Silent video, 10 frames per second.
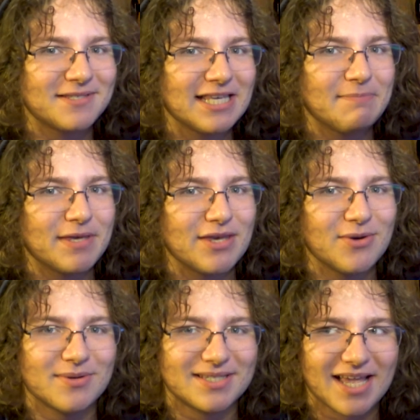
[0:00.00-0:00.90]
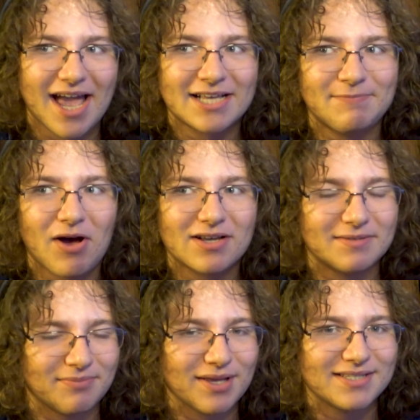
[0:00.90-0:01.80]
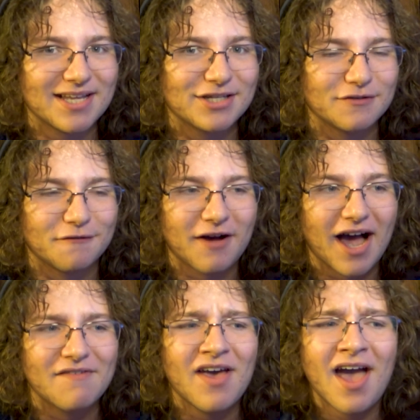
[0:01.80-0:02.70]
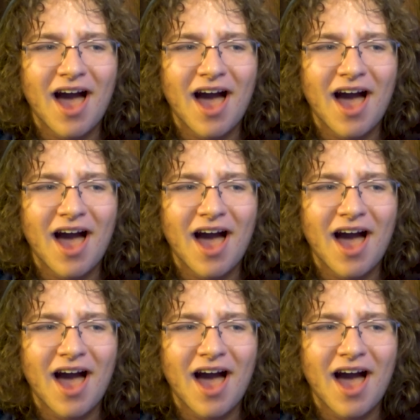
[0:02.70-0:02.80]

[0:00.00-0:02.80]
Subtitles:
CPU as the Xbox and PlayStation 5,